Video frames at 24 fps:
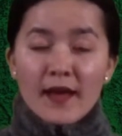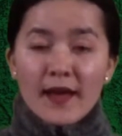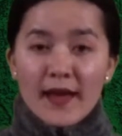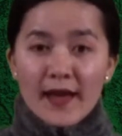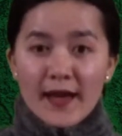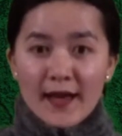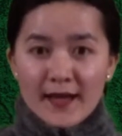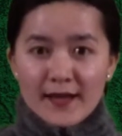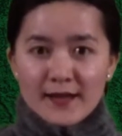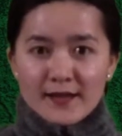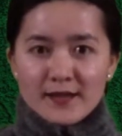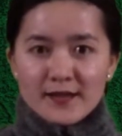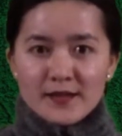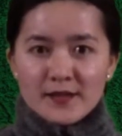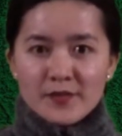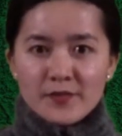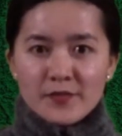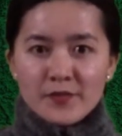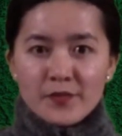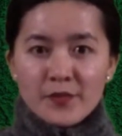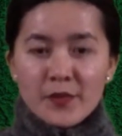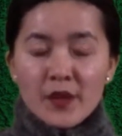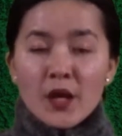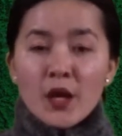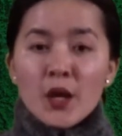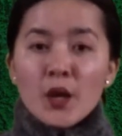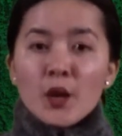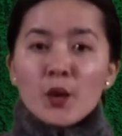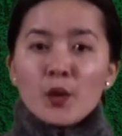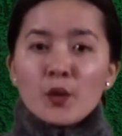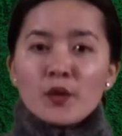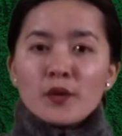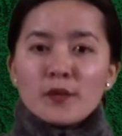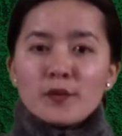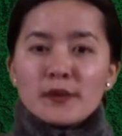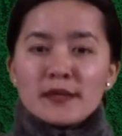And
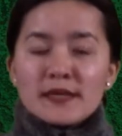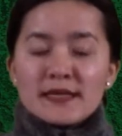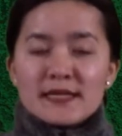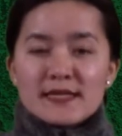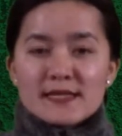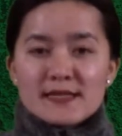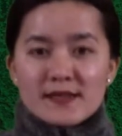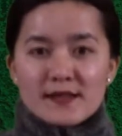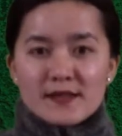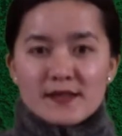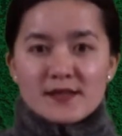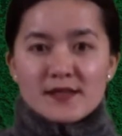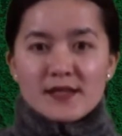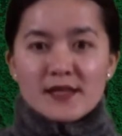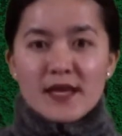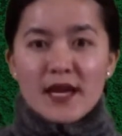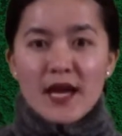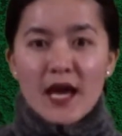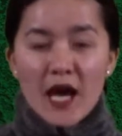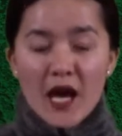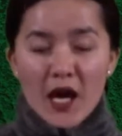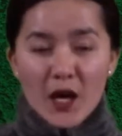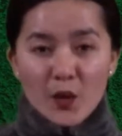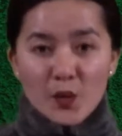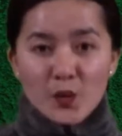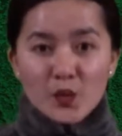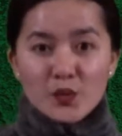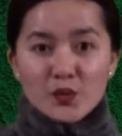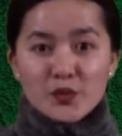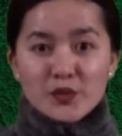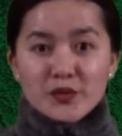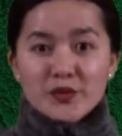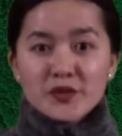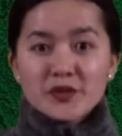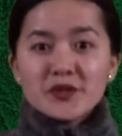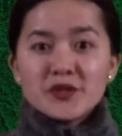we'll be discussing how
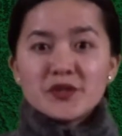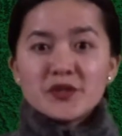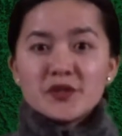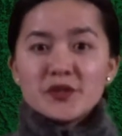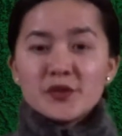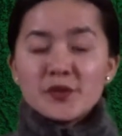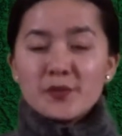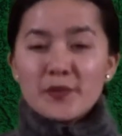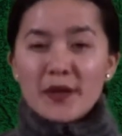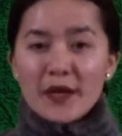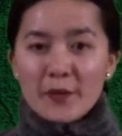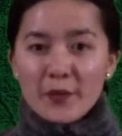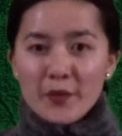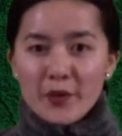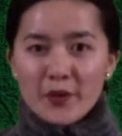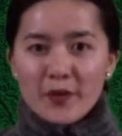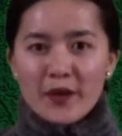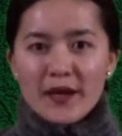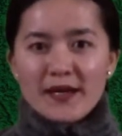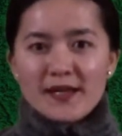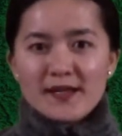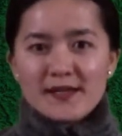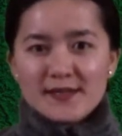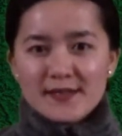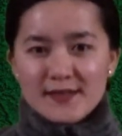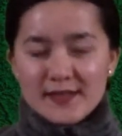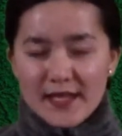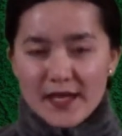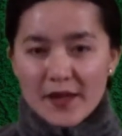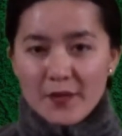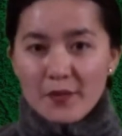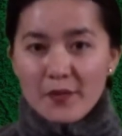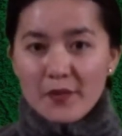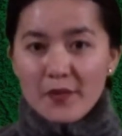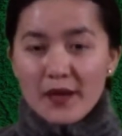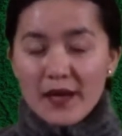to memorize
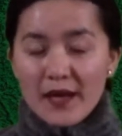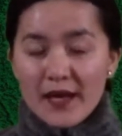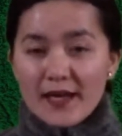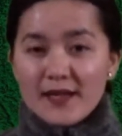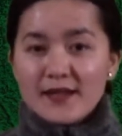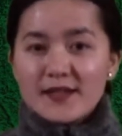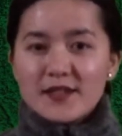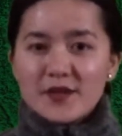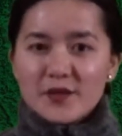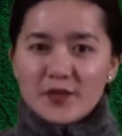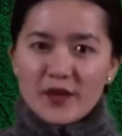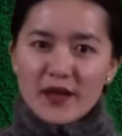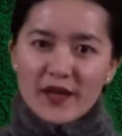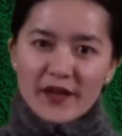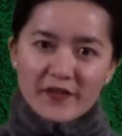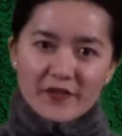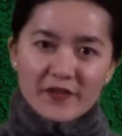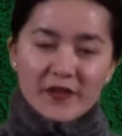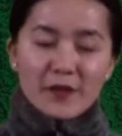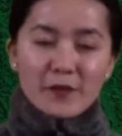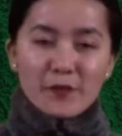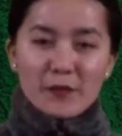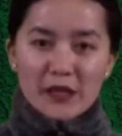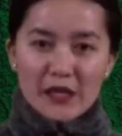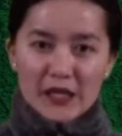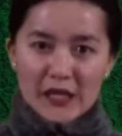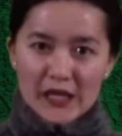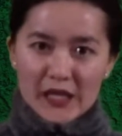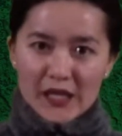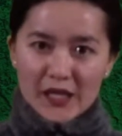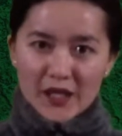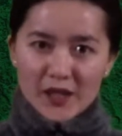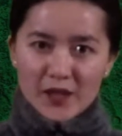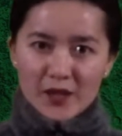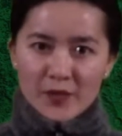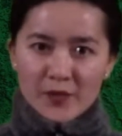them and derive the
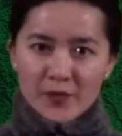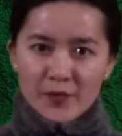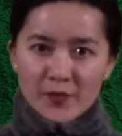meaning.